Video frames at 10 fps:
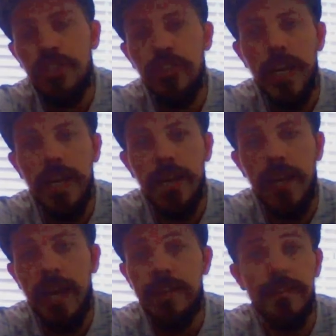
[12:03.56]
shit,
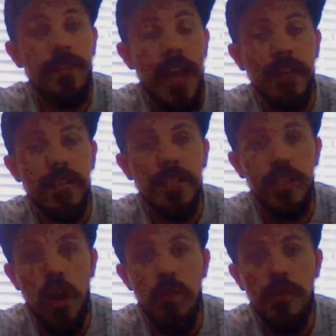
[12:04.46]
and that's
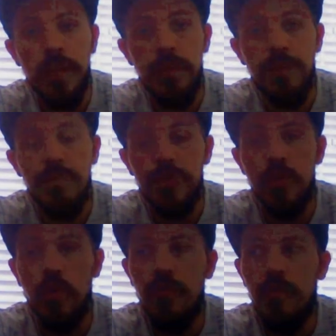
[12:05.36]
the only
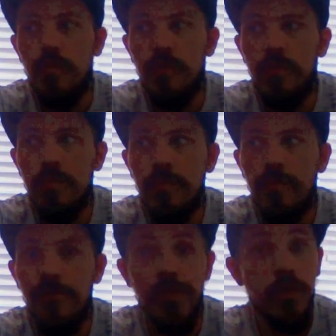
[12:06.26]
sort of
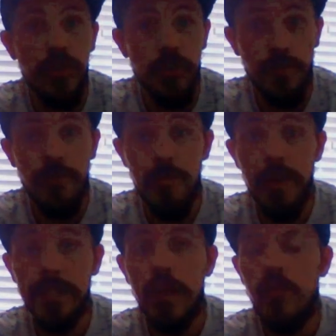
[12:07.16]
future for
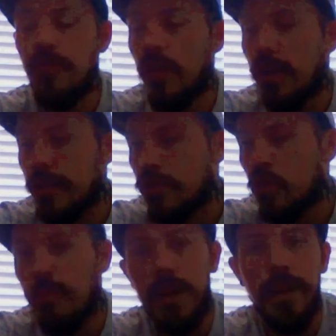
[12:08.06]
myself that I
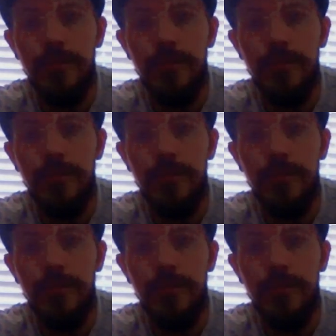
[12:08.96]
saw playing